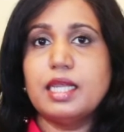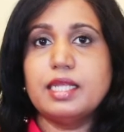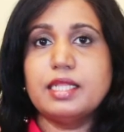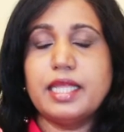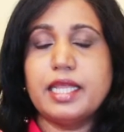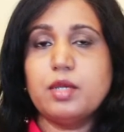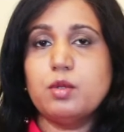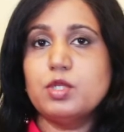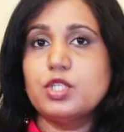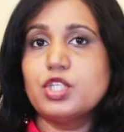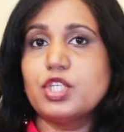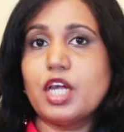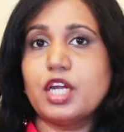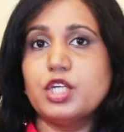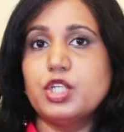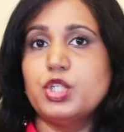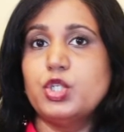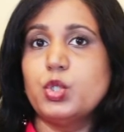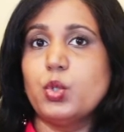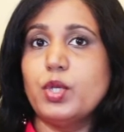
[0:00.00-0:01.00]
they could
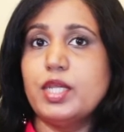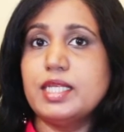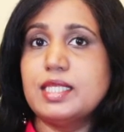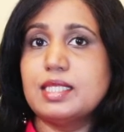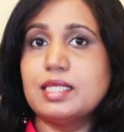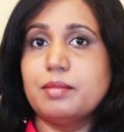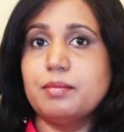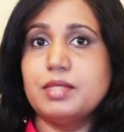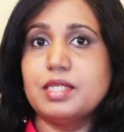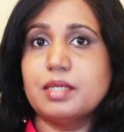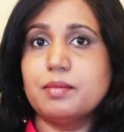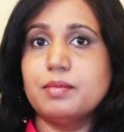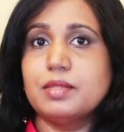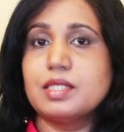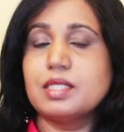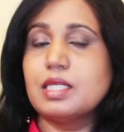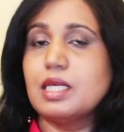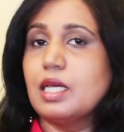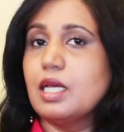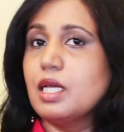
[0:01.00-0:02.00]
start showing
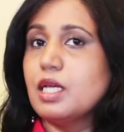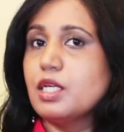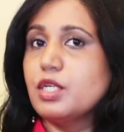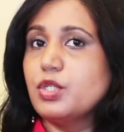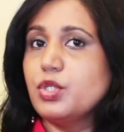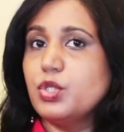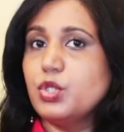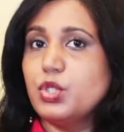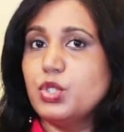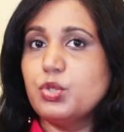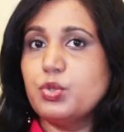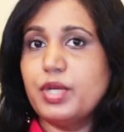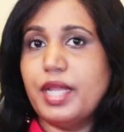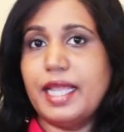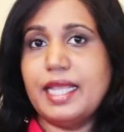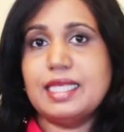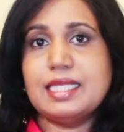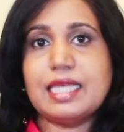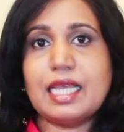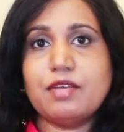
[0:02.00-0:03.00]
symptoms 2
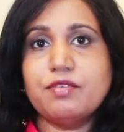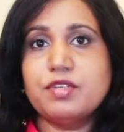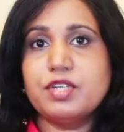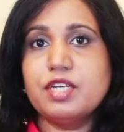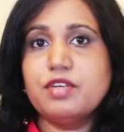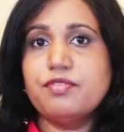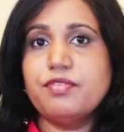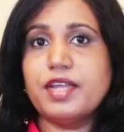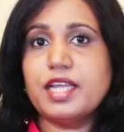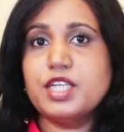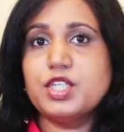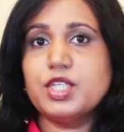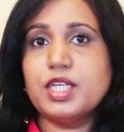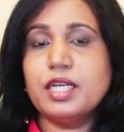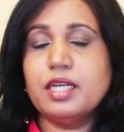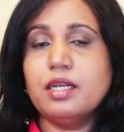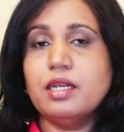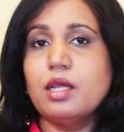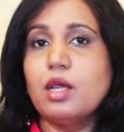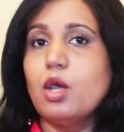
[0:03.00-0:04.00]
days after
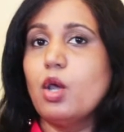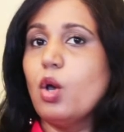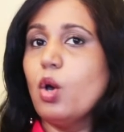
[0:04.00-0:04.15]
infection,